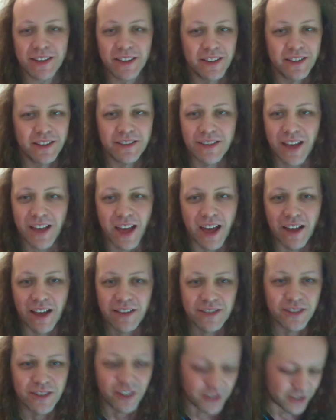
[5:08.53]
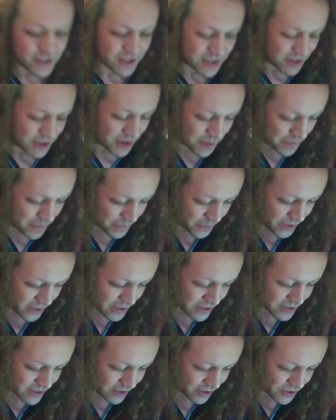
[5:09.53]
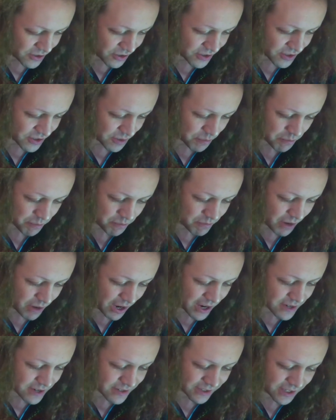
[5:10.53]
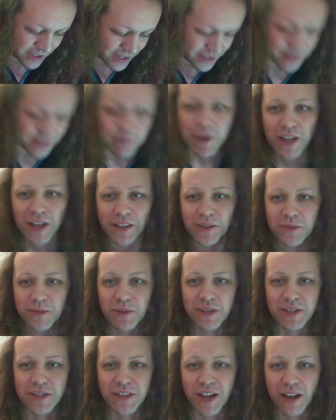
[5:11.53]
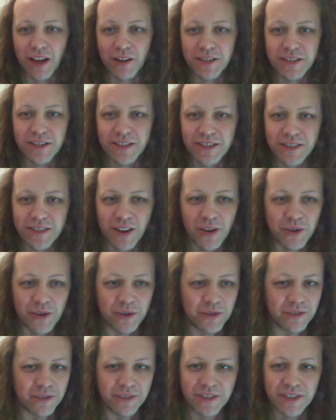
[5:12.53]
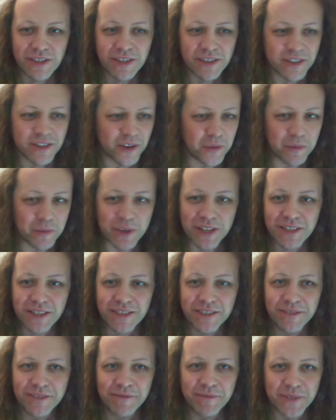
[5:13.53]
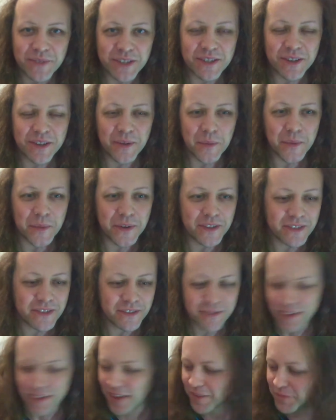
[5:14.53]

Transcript: yeah, it's not just a isolating pedal switcher now. It's its own beast. It's its own beast. Yeah.